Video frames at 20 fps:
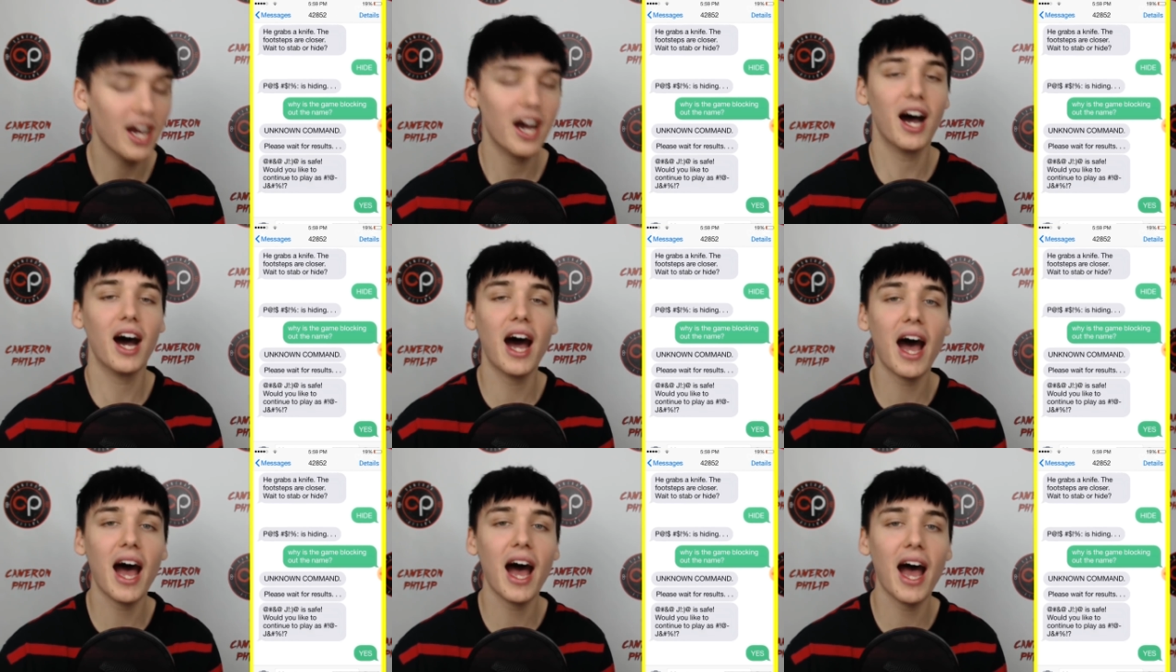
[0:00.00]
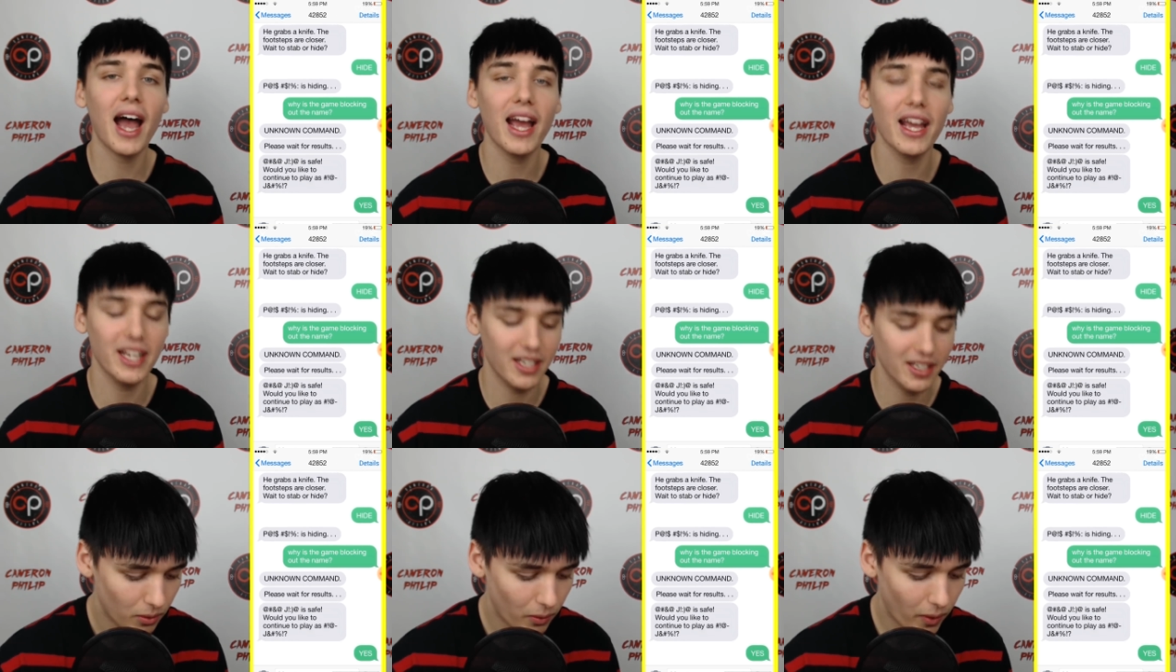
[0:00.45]

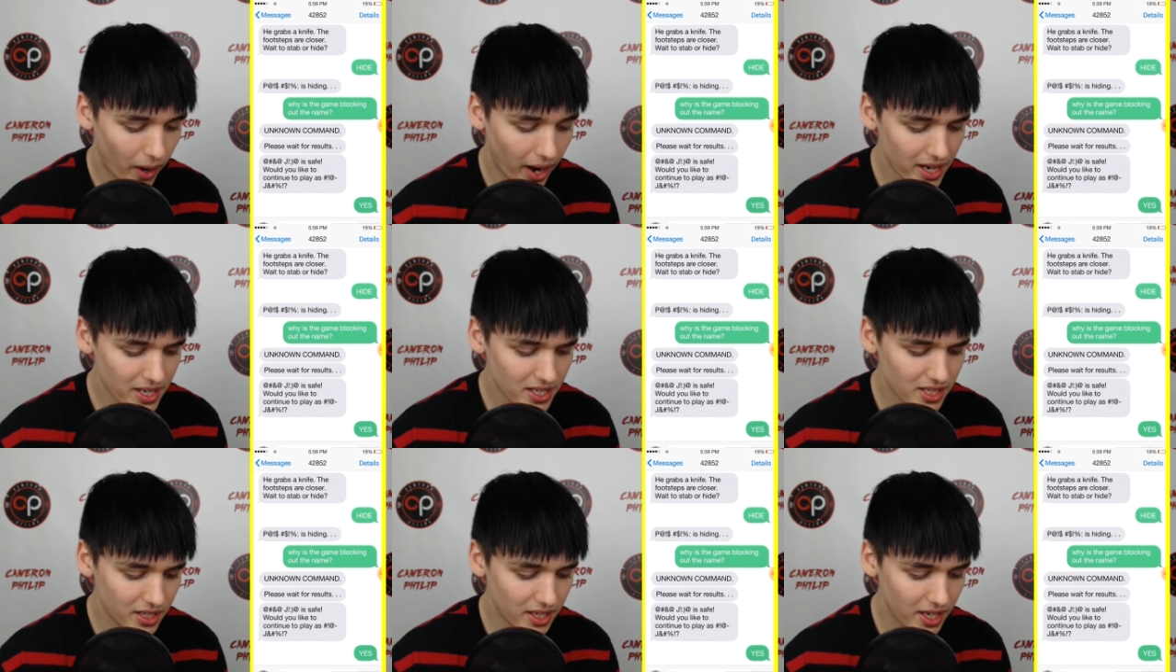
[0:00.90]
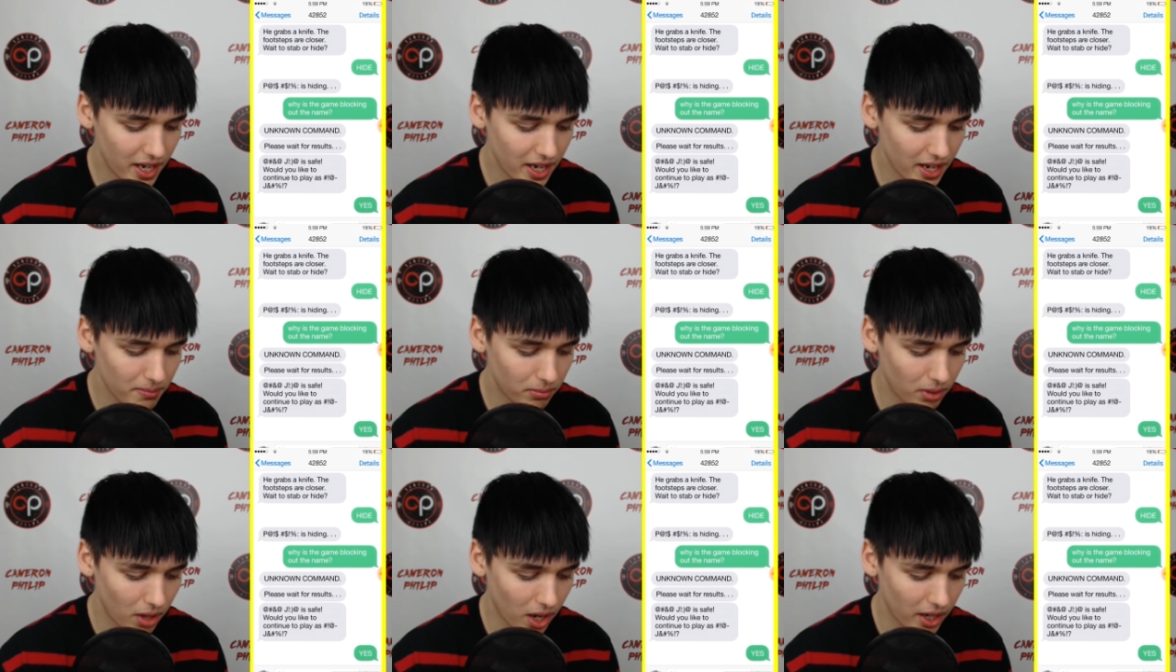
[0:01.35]
Hide. Why is the
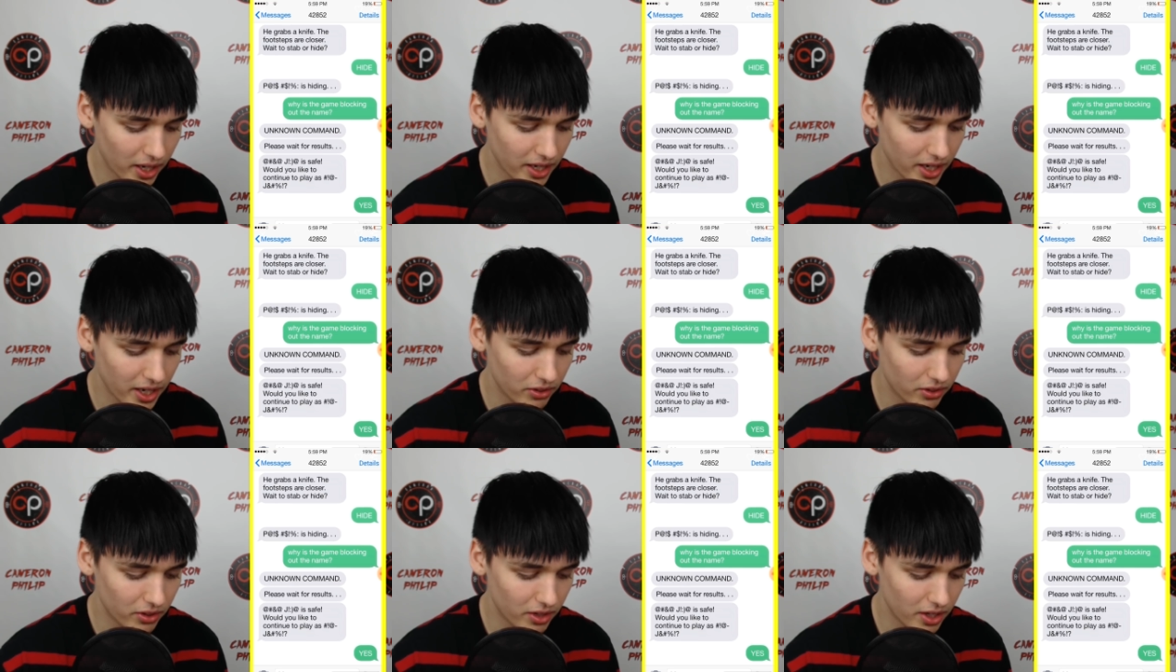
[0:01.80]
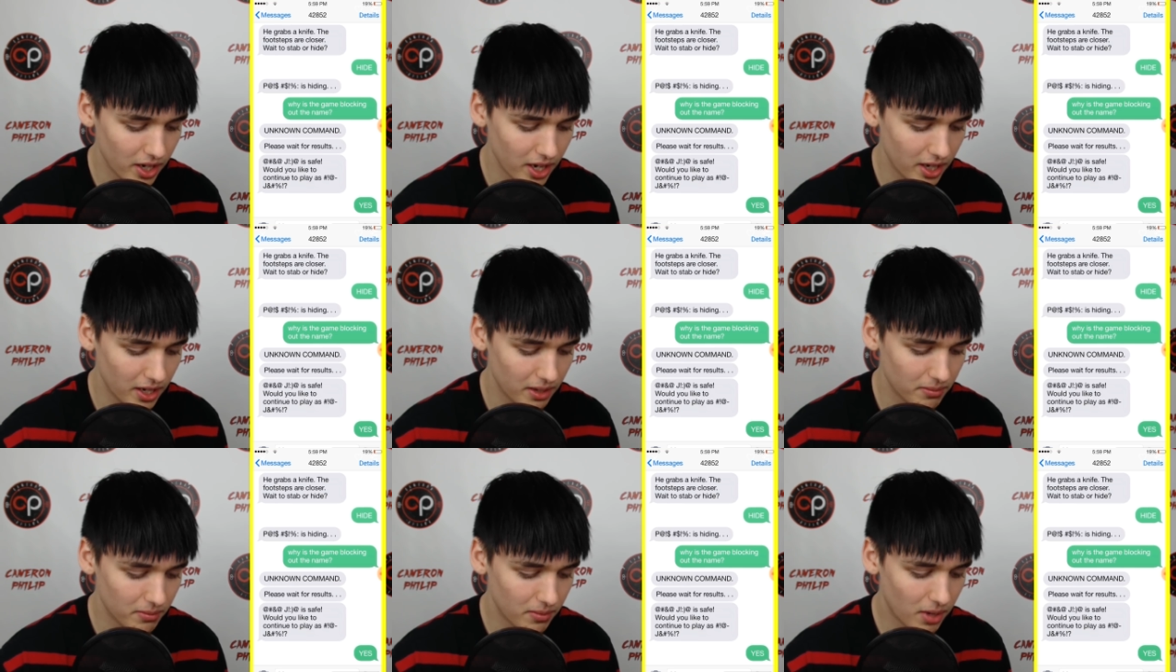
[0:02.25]
game blocking out the
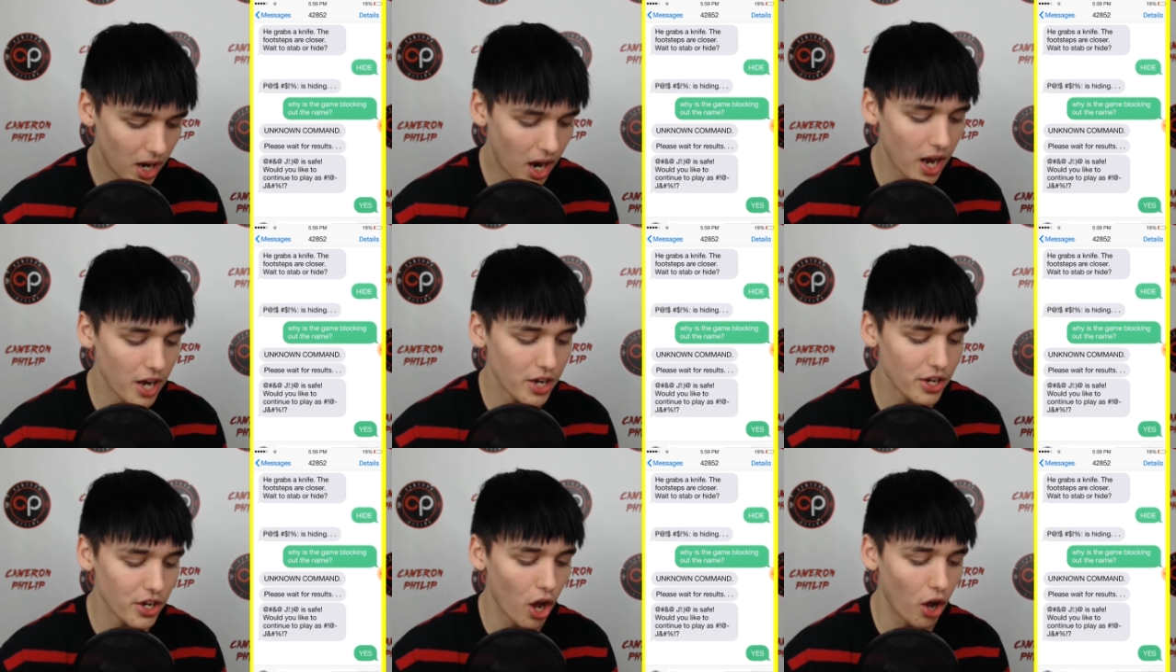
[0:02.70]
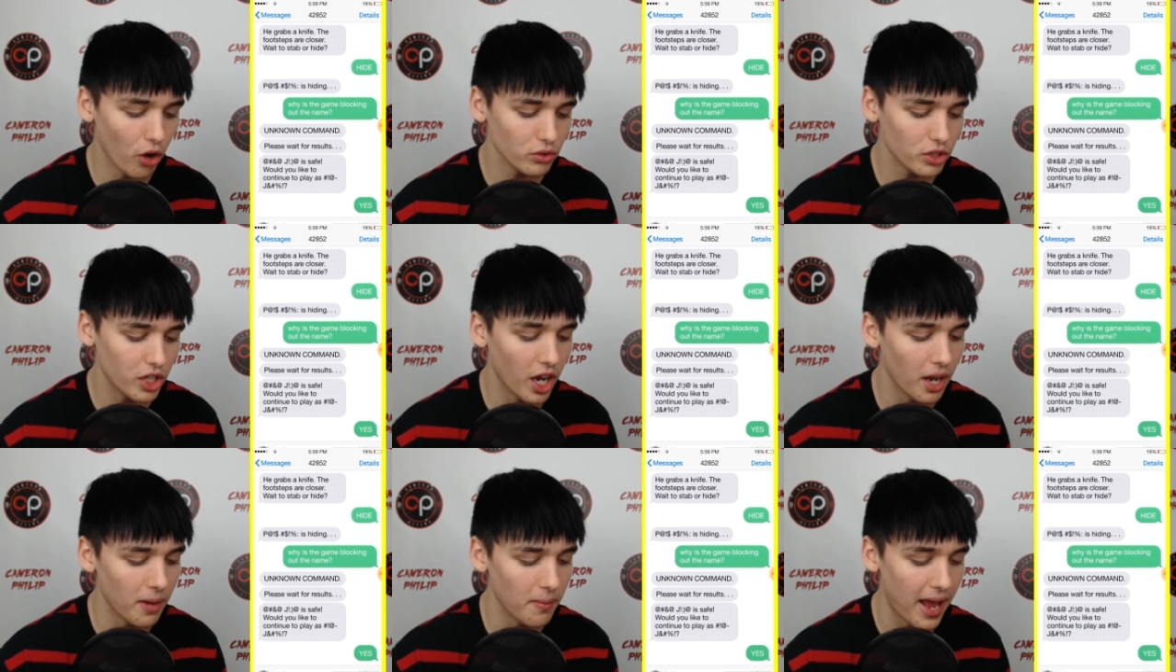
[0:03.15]
name? Unknown
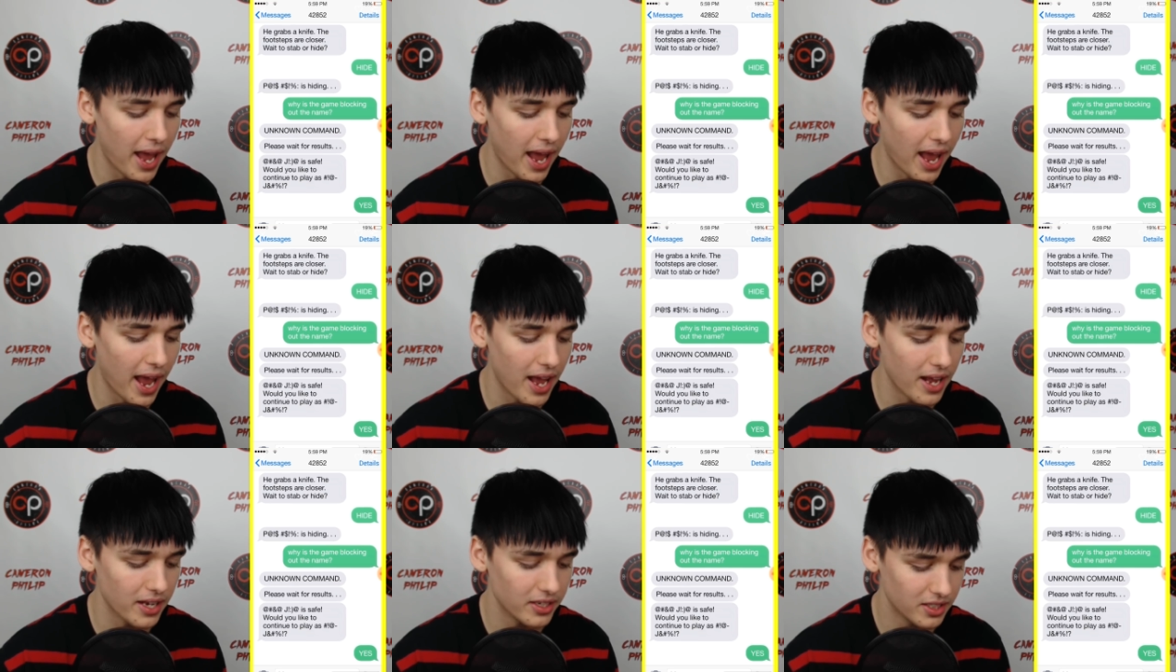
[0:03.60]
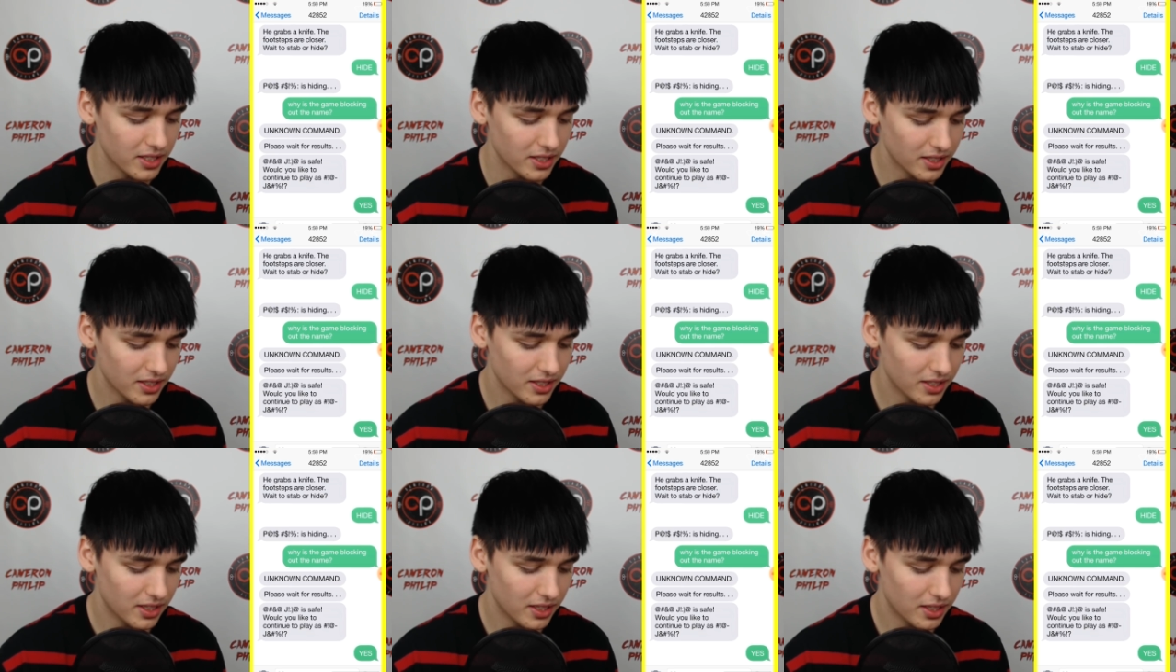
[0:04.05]
command.
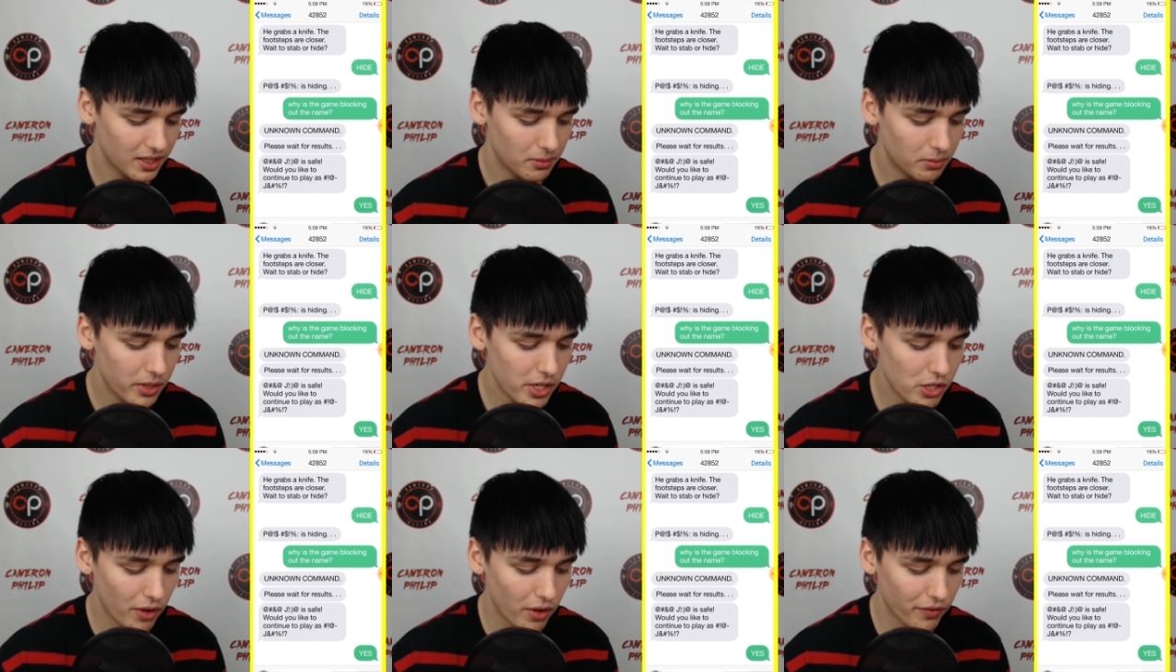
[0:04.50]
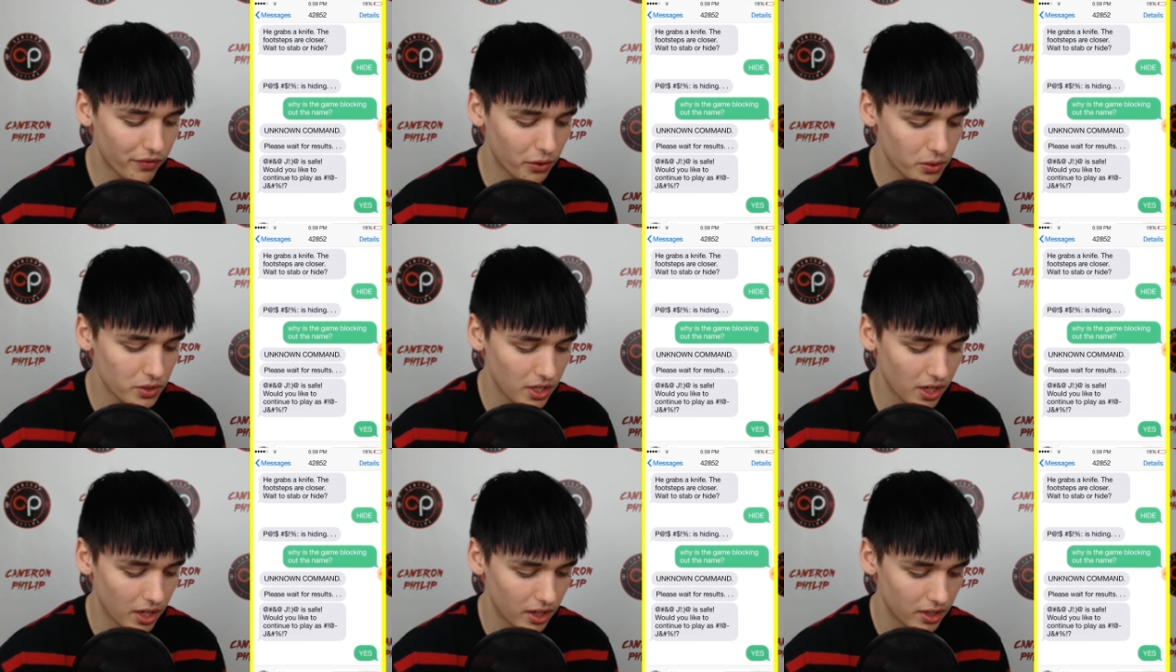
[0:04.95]
Please wait for
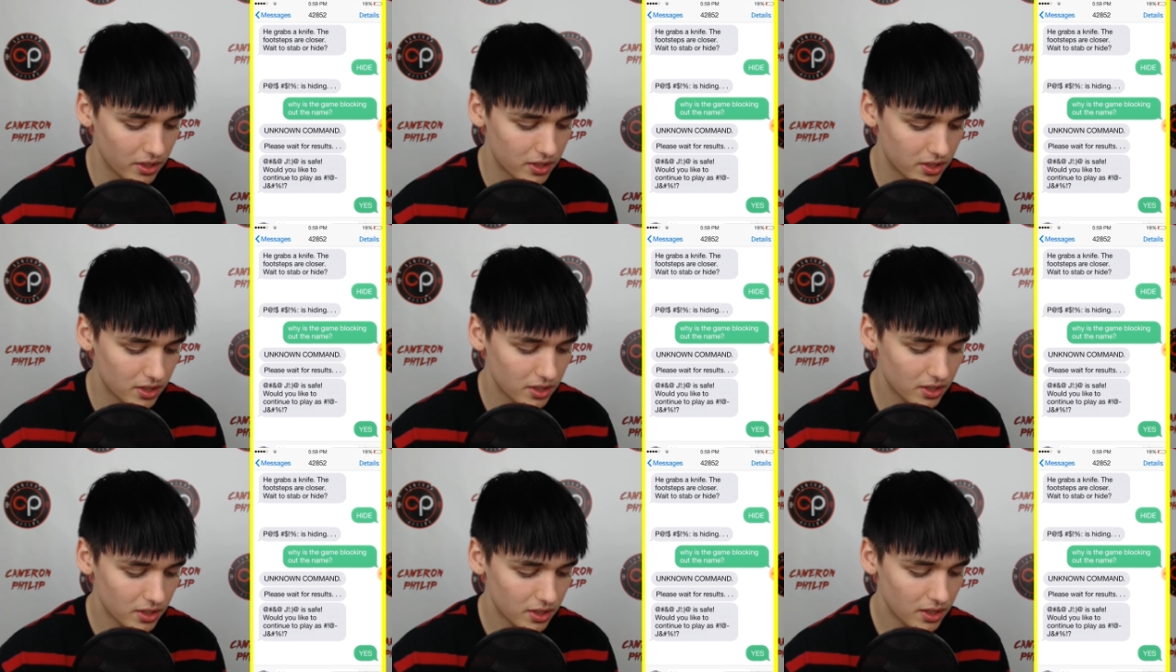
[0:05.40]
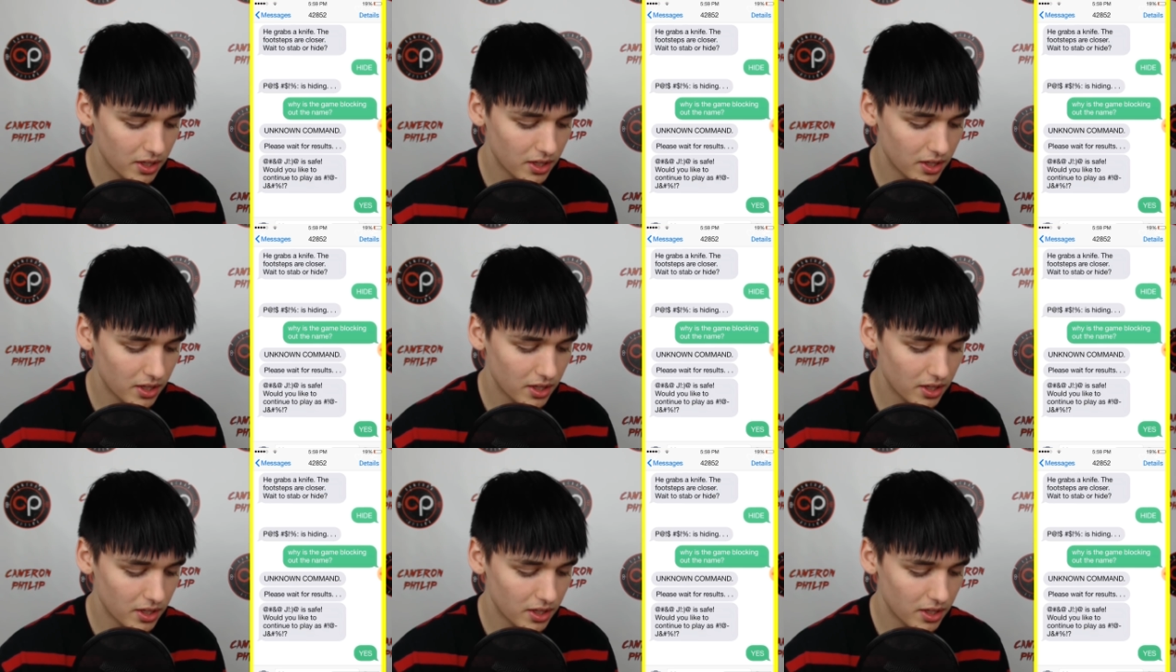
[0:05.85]
results.